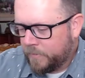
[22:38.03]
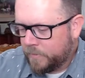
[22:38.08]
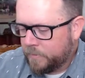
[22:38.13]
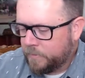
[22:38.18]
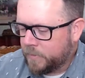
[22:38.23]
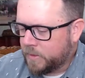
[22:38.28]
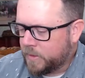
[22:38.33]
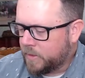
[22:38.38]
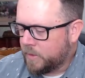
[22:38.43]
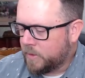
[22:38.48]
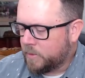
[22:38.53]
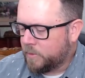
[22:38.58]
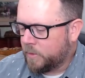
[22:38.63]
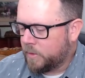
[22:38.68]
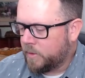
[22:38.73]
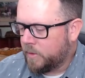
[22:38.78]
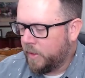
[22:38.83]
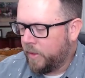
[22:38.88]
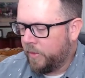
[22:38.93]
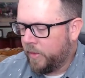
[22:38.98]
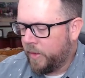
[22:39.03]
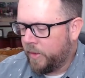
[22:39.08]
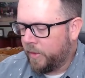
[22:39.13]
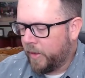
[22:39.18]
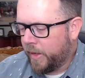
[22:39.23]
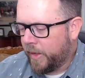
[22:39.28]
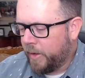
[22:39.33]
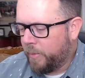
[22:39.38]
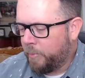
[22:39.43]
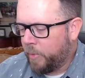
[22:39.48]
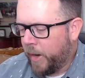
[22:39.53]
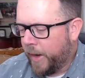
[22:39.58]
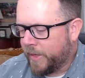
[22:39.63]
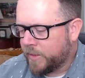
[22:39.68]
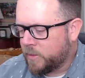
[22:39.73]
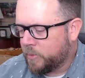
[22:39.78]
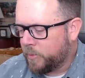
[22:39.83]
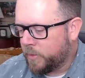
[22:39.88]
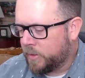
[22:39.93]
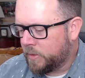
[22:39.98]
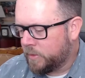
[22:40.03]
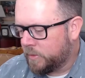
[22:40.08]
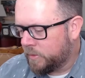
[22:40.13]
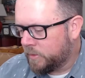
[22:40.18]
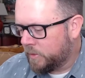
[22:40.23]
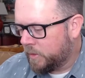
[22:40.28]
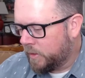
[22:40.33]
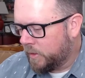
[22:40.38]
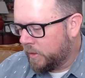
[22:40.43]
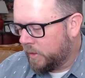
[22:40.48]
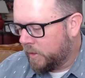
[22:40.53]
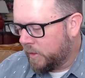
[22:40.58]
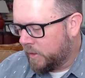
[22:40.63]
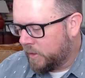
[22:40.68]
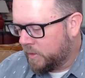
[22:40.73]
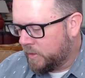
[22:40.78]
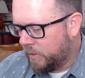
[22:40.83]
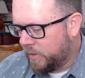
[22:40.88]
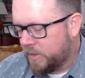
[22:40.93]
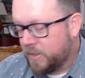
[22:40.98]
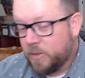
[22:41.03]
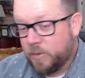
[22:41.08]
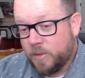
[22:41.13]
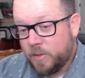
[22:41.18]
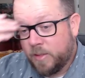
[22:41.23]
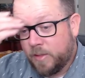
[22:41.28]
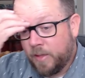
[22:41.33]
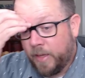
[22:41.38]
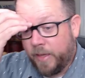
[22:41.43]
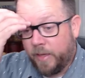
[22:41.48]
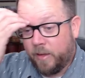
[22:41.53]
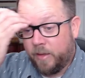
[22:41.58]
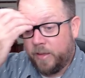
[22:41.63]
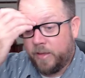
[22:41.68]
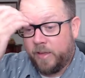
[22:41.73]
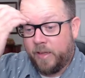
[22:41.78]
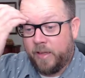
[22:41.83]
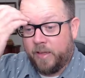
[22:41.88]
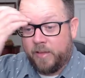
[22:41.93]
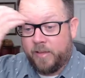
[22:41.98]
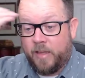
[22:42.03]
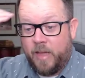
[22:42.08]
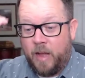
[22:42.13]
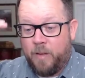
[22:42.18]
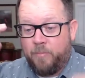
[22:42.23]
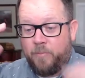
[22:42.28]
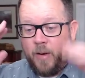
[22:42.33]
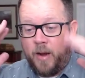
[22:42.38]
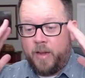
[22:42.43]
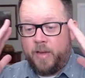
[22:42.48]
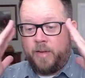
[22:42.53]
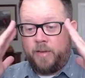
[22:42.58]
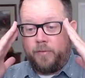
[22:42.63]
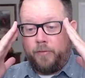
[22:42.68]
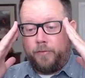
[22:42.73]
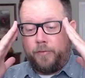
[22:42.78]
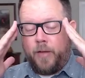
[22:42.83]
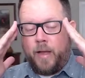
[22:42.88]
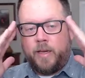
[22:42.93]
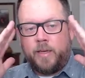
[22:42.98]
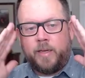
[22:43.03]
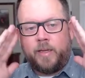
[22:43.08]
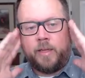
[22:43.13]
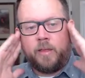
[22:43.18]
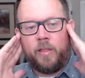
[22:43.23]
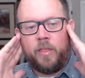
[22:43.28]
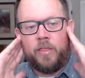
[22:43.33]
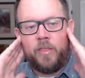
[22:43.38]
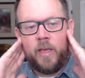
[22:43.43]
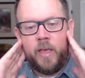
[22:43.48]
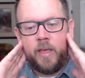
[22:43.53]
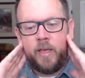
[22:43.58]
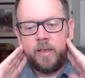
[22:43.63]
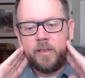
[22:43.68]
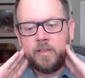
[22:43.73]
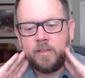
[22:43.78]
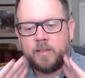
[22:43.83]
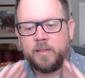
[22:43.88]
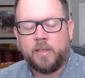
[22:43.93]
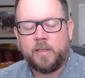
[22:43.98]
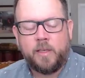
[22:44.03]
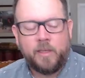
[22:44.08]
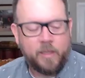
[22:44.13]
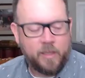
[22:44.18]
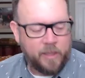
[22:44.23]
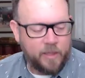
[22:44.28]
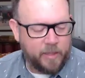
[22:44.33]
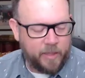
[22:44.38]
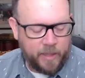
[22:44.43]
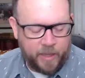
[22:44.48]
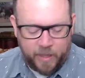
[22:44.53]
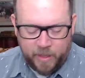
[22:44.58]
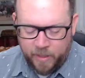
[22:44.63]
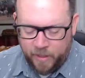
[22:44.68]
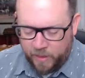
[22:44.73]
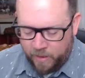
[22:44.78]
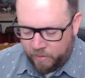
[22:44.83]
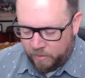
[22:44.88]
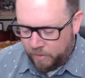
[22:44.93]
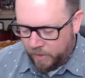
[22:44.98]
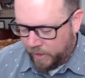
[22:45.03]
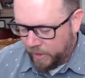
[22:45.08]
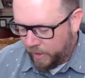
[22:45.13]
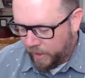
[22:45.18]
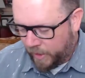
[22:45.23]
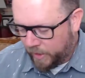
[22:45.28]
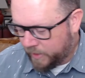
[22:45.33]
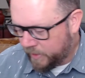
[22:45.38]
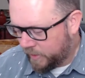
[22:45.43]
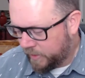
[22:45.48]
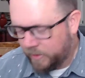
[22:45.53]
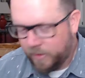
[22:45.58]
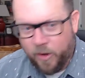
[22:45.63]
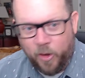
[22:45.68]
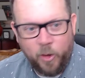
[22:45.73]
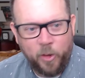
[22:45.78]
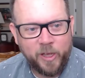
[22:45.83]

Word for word: What's this one? And then like a brass one. So this is like, I'm finding things in here that I didn't know